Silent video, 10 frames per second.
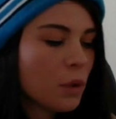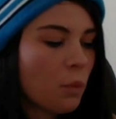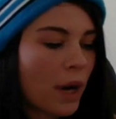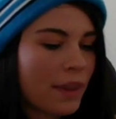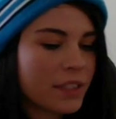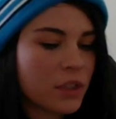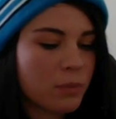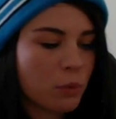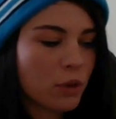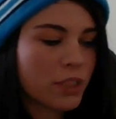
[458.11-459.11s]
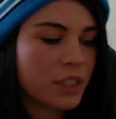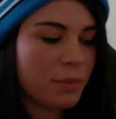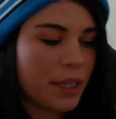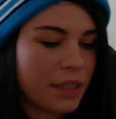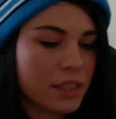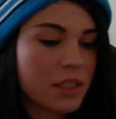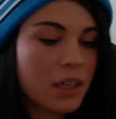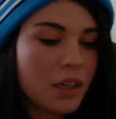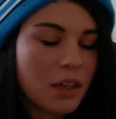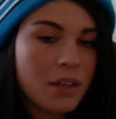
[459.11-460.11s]
why that's so important to me is
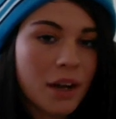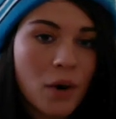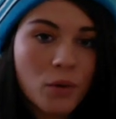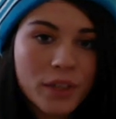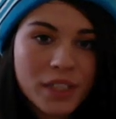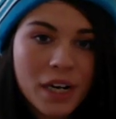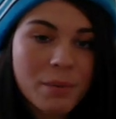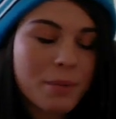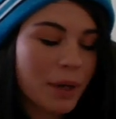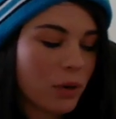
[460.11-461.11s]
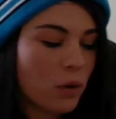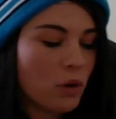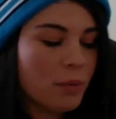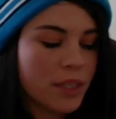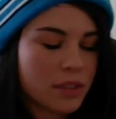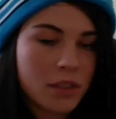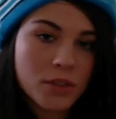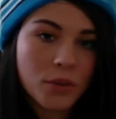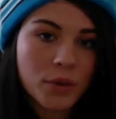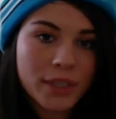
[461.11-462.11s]
not only did I meet my goal, but it's
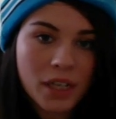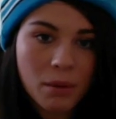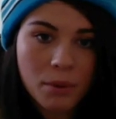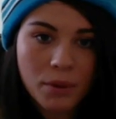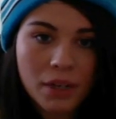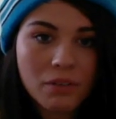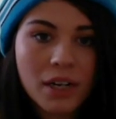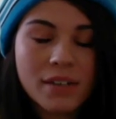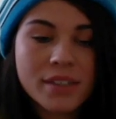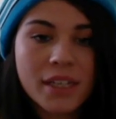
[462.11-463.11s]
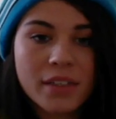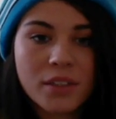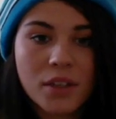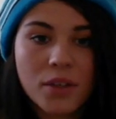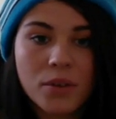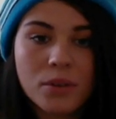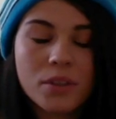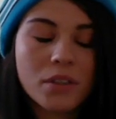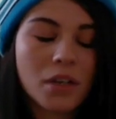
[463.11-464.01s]
also going to help me whenever I decide to go